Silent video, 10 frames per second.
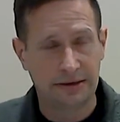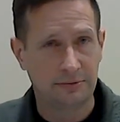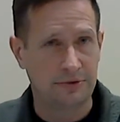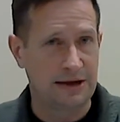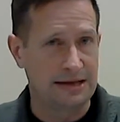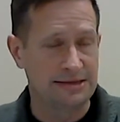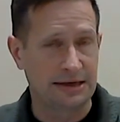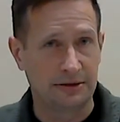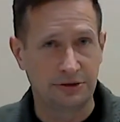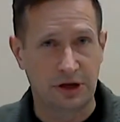We've had
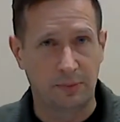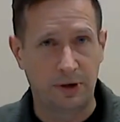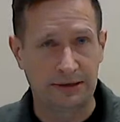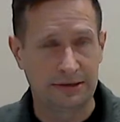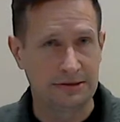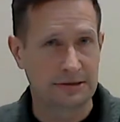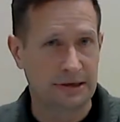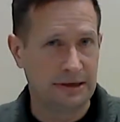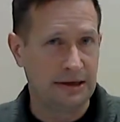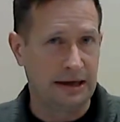sailors on wait lists,
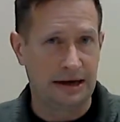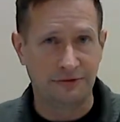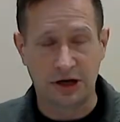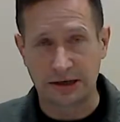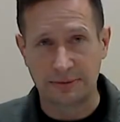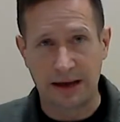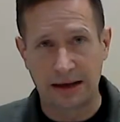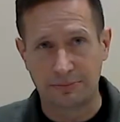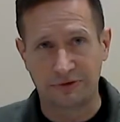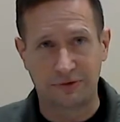and I've talked about
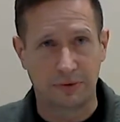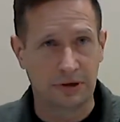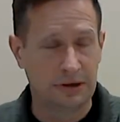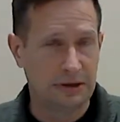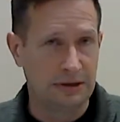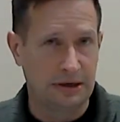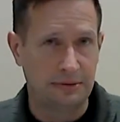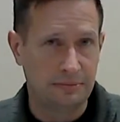it before, that